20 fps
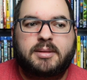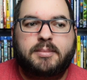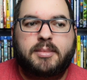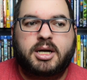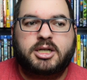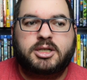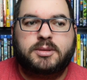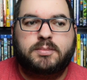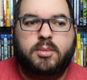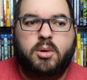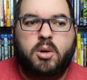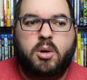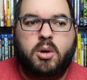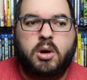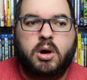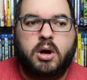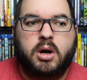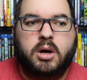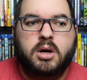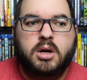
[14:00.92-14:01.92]
a much
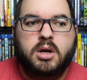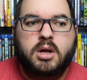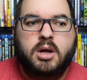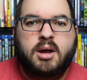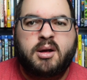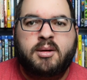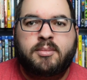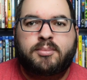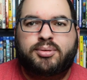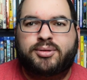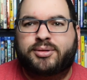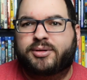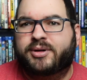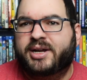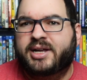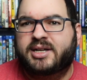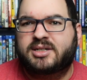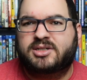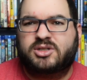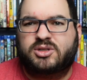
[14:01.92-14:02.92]
more
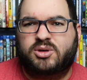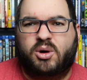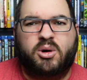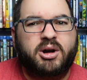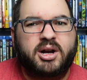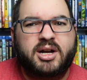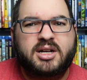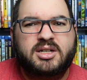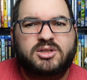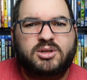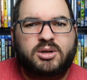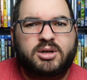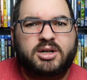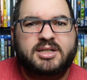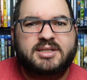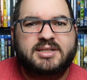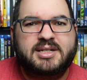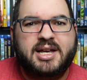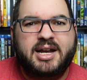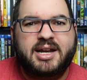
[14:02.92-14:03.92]
prehistoric sort
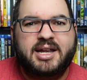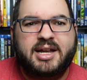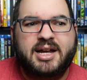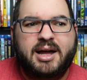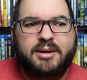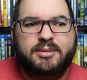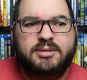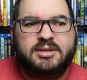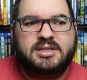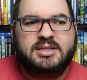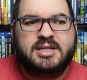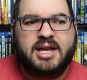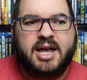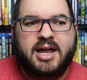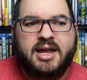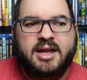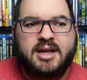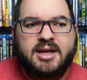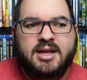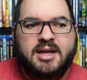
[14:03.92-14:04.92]
of setting, I would
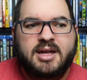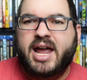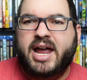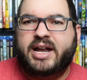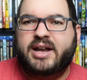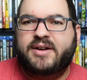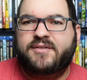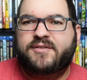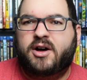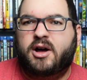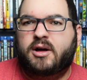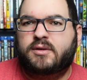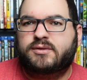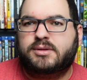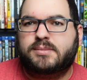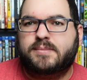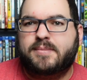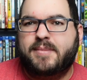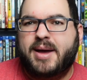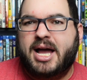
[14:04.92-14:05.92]
say. It
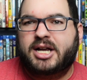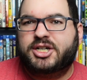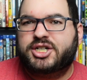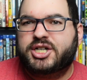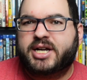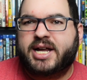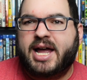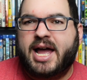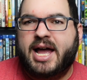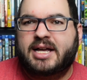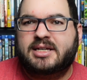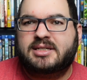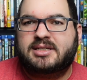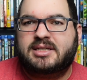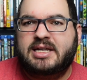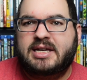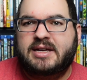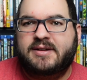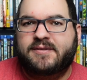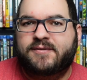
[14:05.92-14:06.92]
involves magic, as
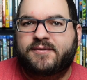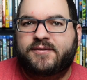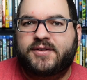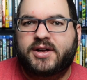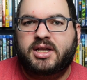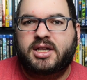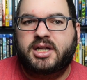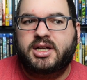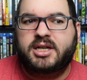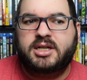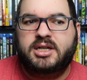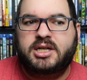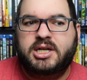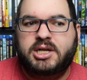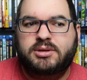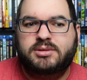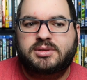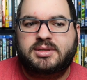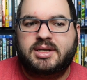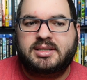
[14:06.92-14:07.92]
the villain
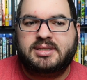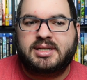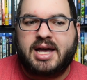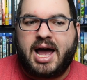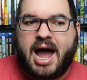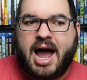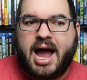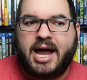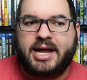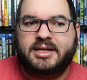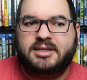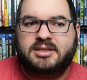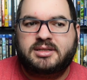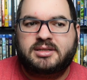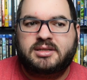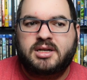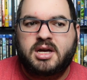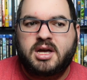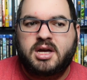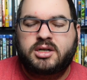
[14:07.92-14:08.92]
uses
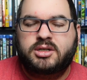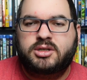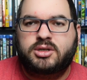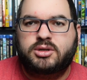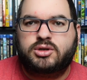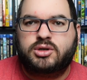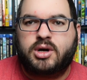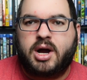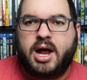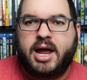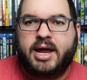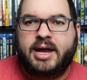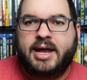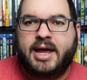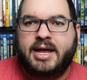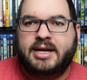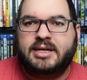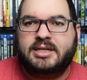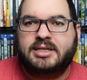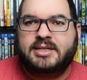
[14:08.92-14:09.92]
ice to try
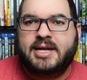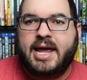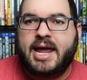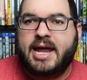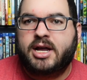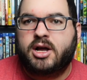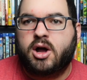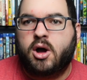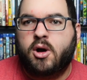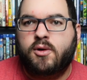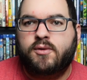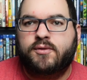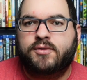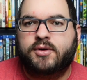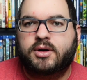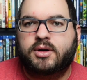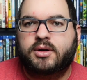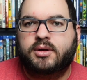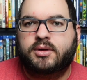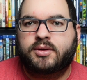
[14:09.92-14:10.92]
and take
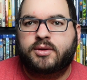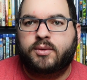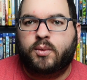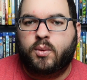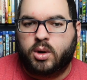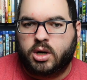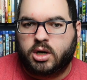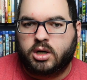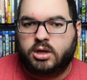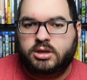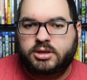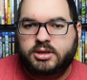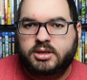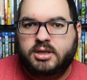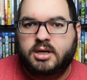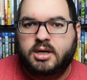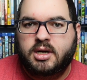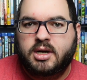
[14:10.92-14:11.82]
over the world.